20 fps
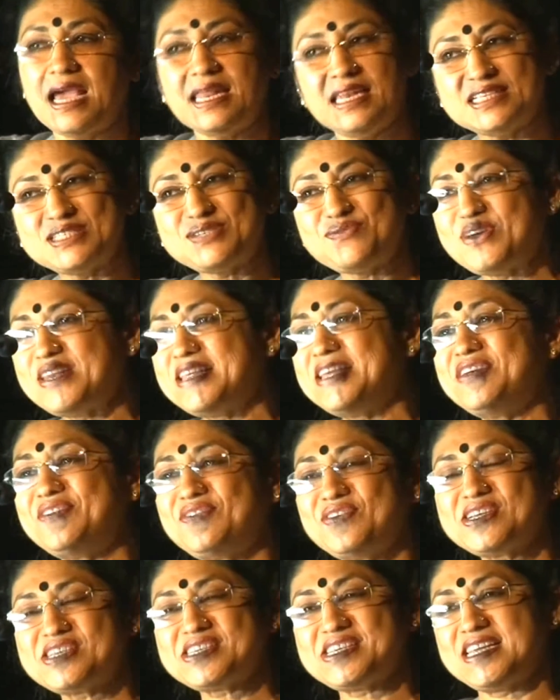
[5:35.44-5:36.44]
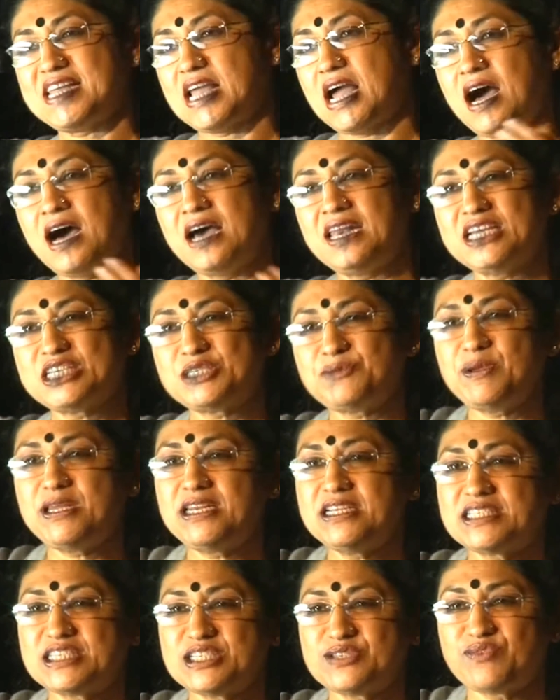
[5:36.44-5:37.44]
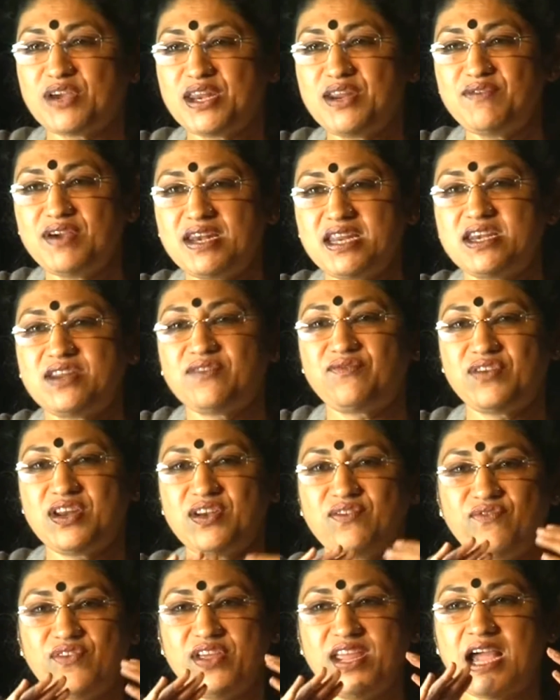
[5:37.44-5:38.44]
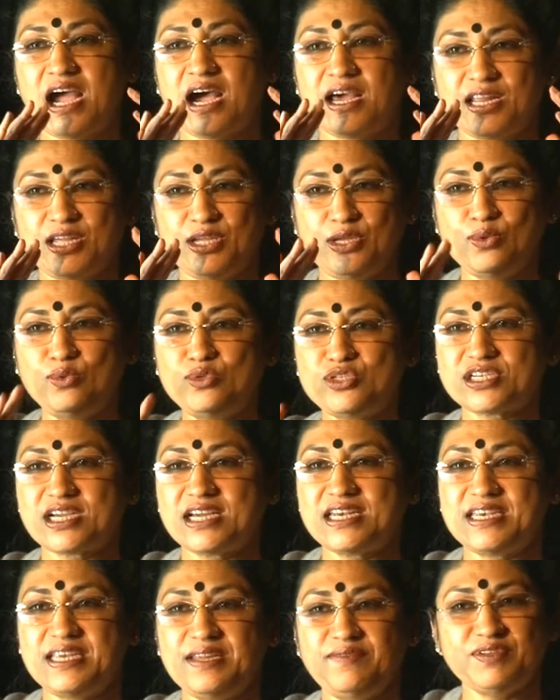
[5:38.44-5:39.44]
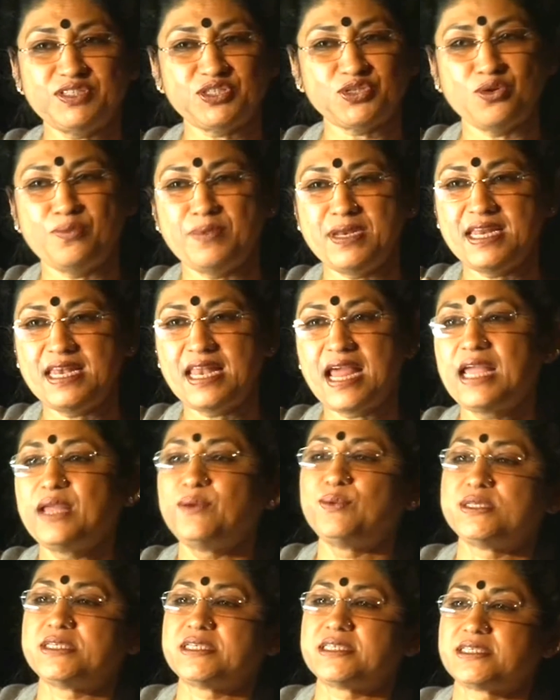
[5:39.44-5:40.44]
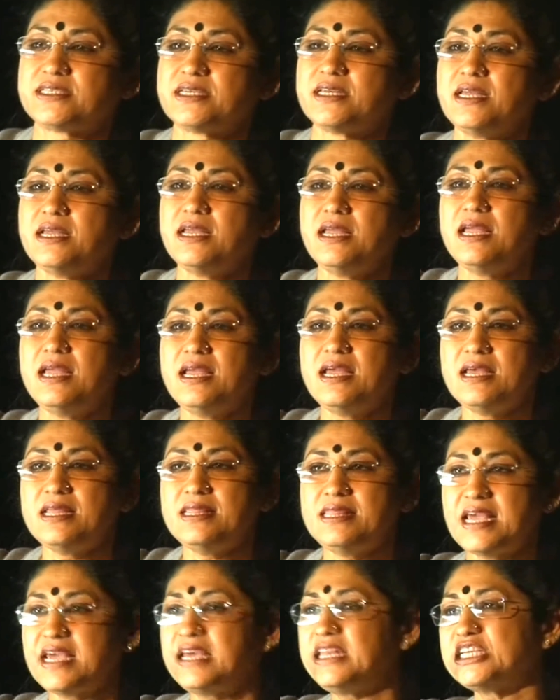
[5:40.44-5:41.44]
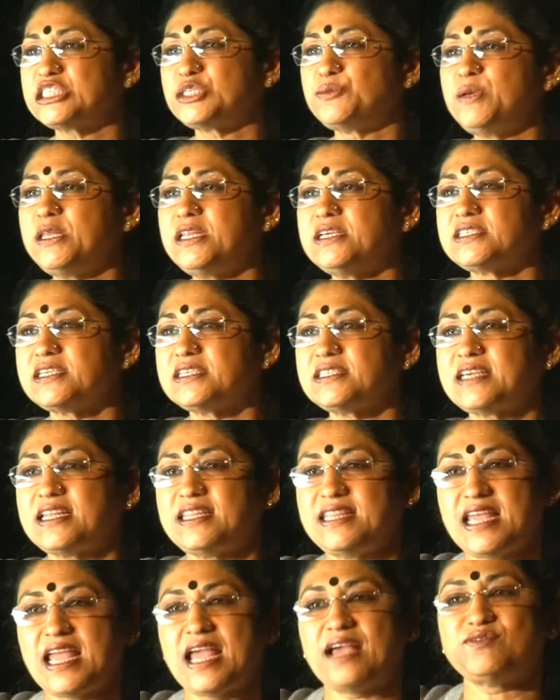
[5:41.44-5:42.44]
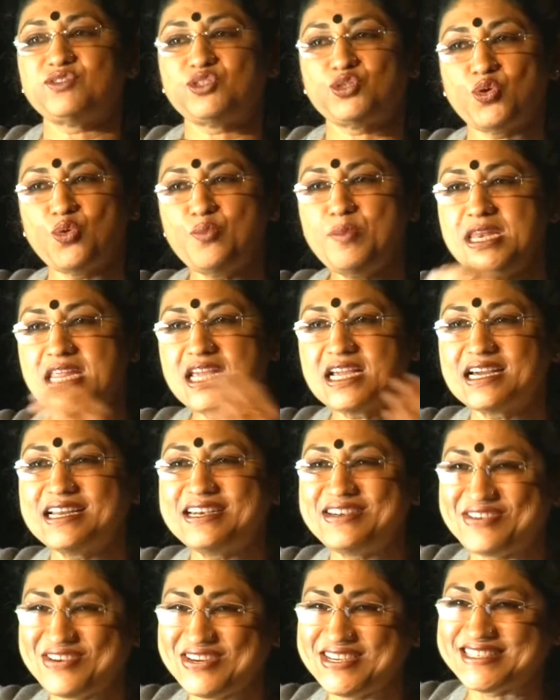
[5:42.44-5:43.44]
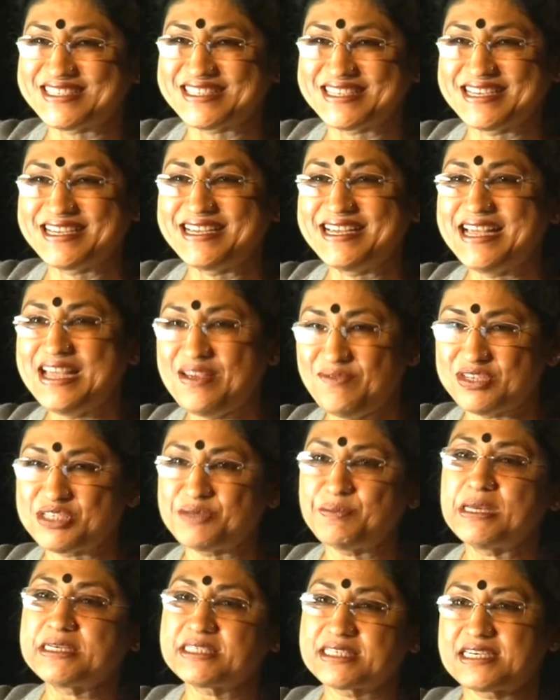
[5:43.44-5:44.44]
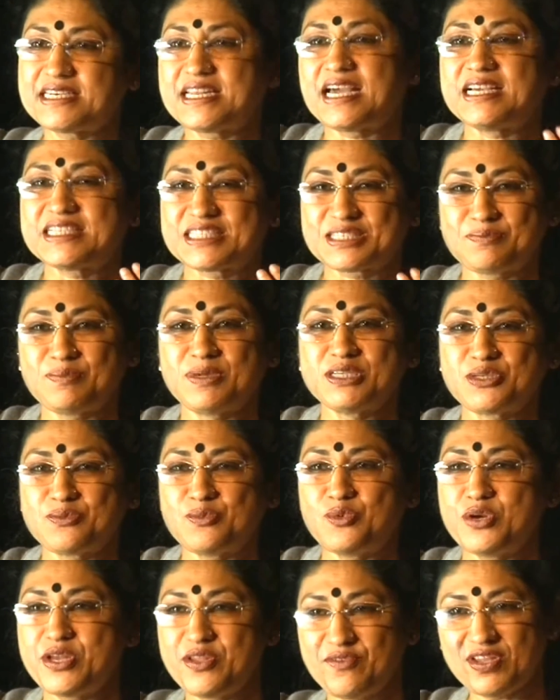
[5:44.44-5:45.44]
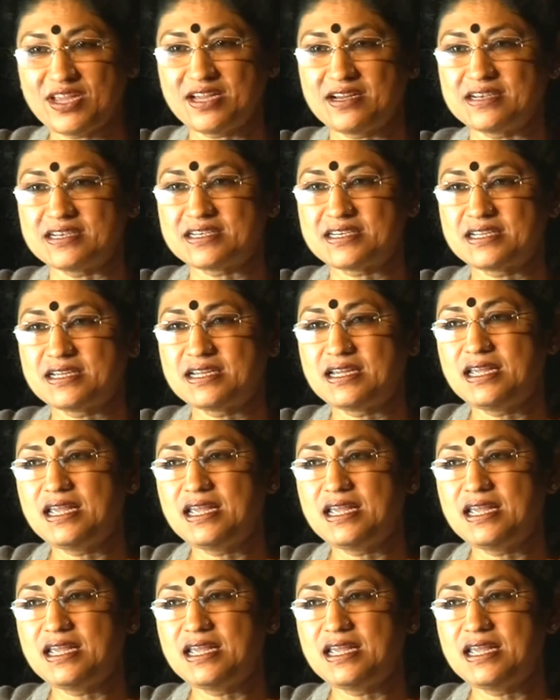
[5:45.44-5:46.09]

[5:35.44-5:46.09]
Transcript: And it's very interesting. Our experience is very, very different. We are a huge country with so many languages. Their experience is that they have so many countries, which makes the task much more difficult.